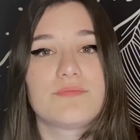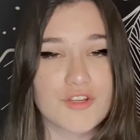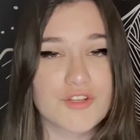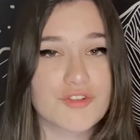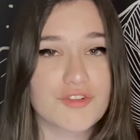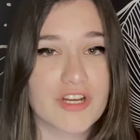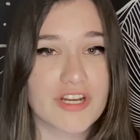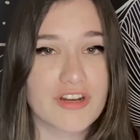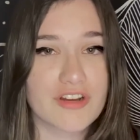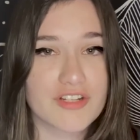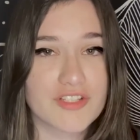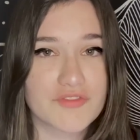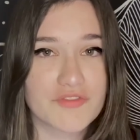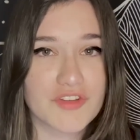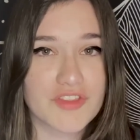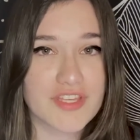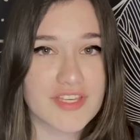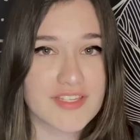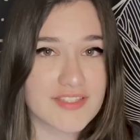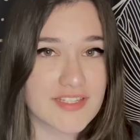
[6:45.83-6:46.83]
Triggers for
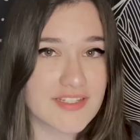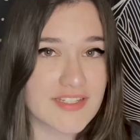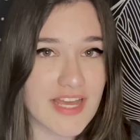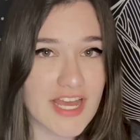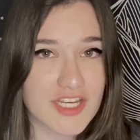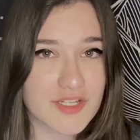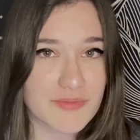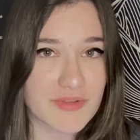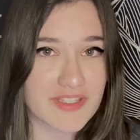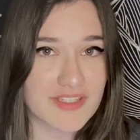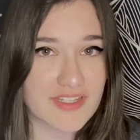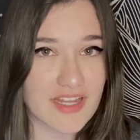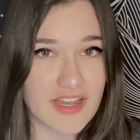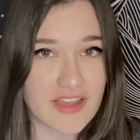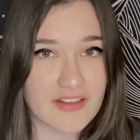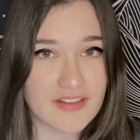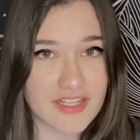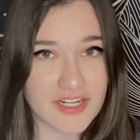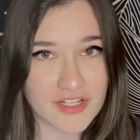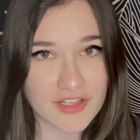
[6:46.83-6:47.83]
this attachment
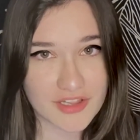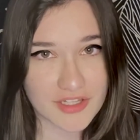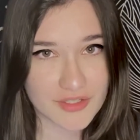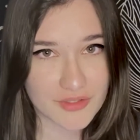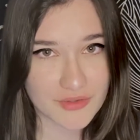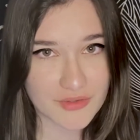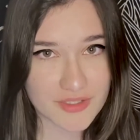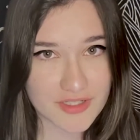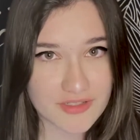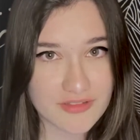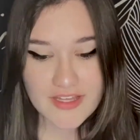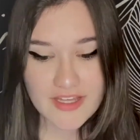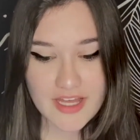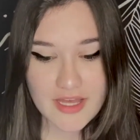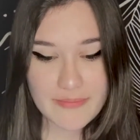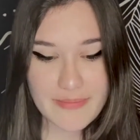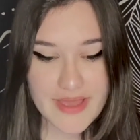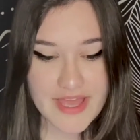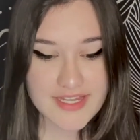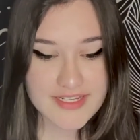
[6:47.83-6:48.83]
style include
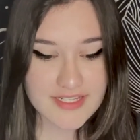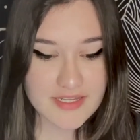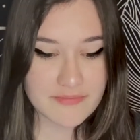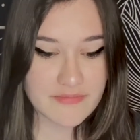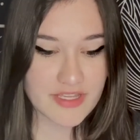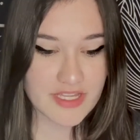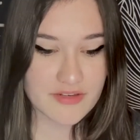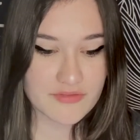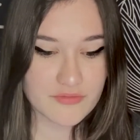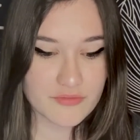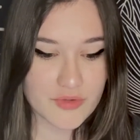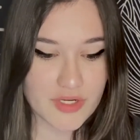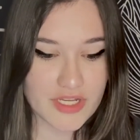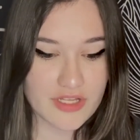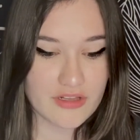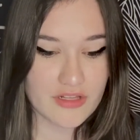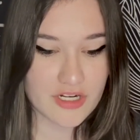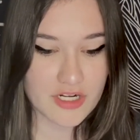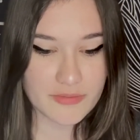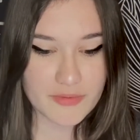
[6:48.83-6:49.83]
abandonment,
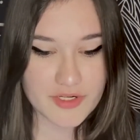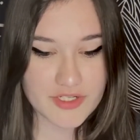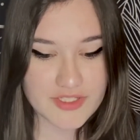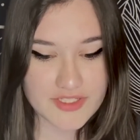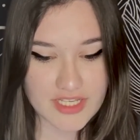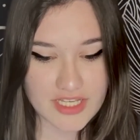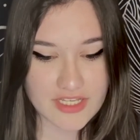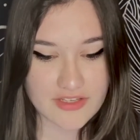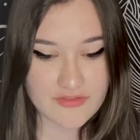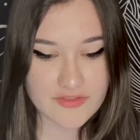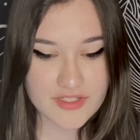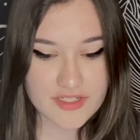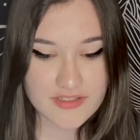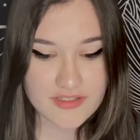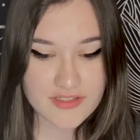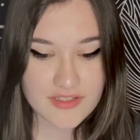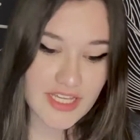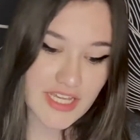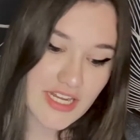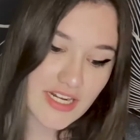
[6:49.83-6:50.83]
real or perceived,
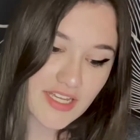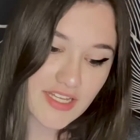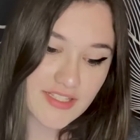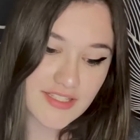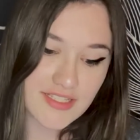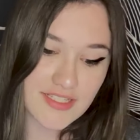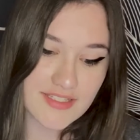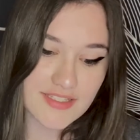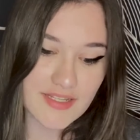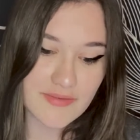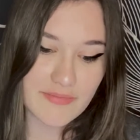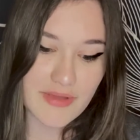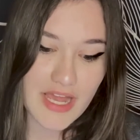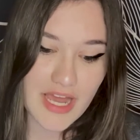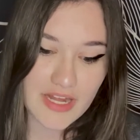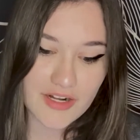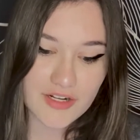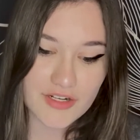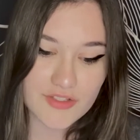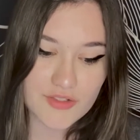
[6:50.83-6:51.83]
inconsistent
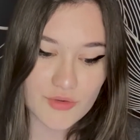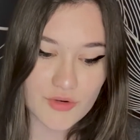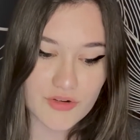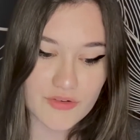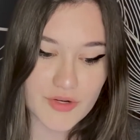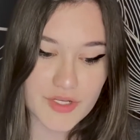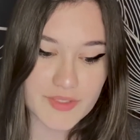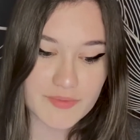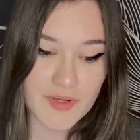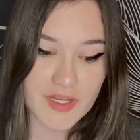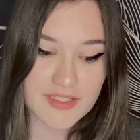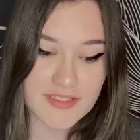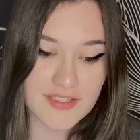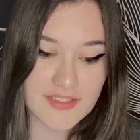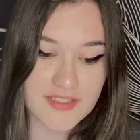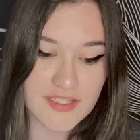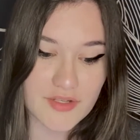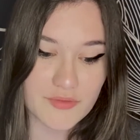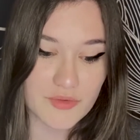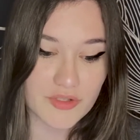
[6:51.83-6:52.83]
patterns or
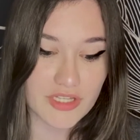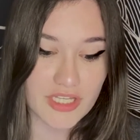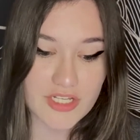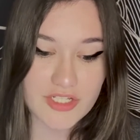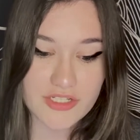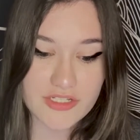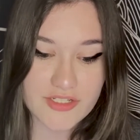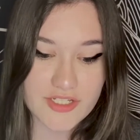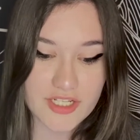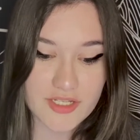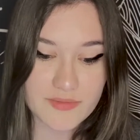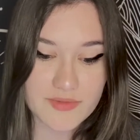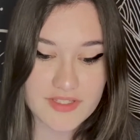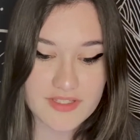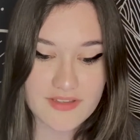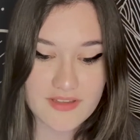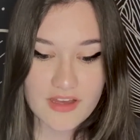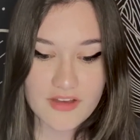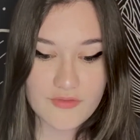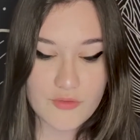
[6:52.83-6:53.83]
responses in
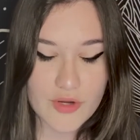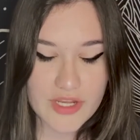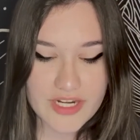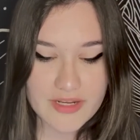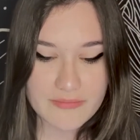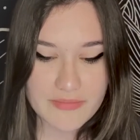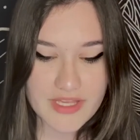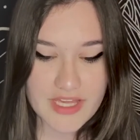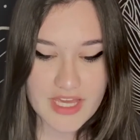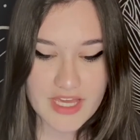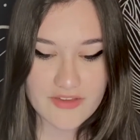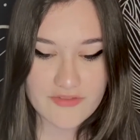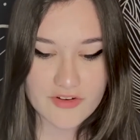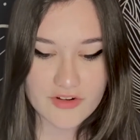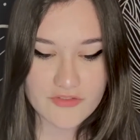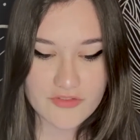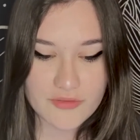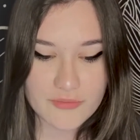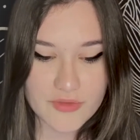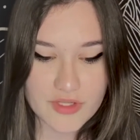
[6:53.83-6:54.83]
relationships, avoidant behavior
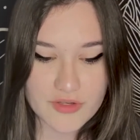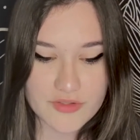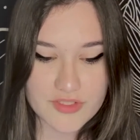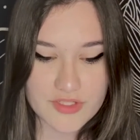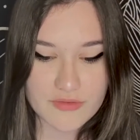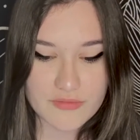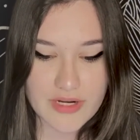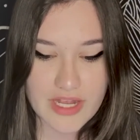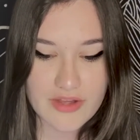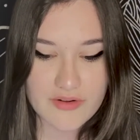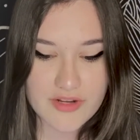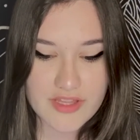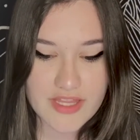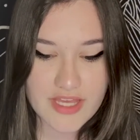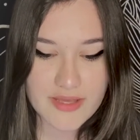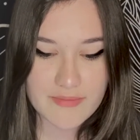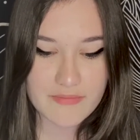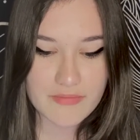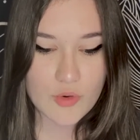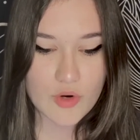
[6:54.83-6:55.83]
from those around
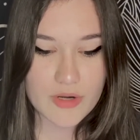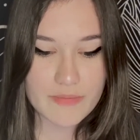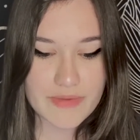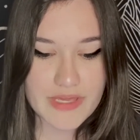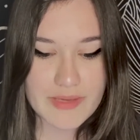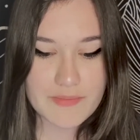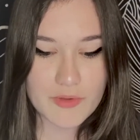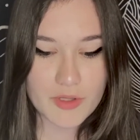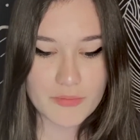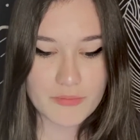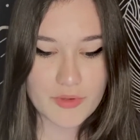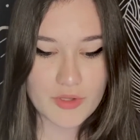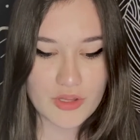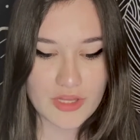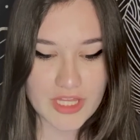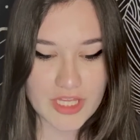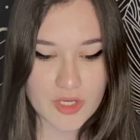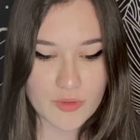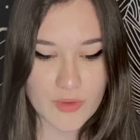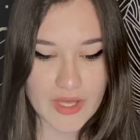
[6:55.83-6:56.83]
them, or people
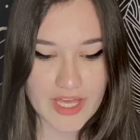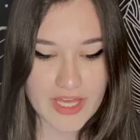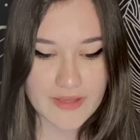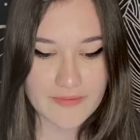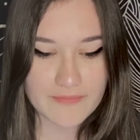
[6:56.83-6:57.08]
pulling away.